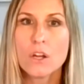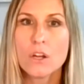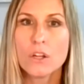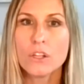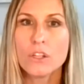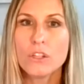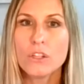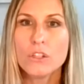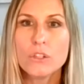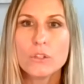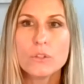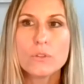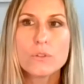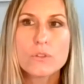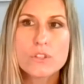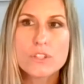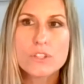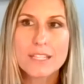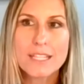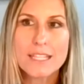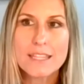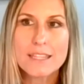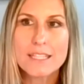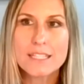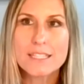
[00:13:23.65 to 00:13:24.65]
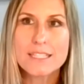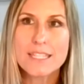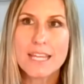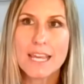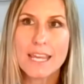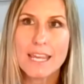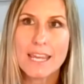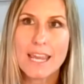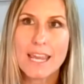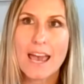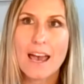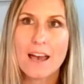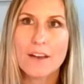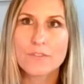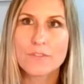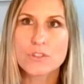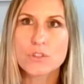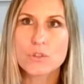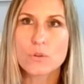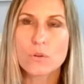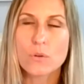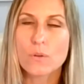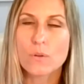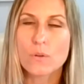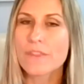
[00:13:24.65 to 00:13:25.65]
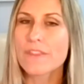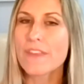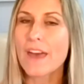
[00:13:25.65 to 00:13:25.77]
Usually the day after or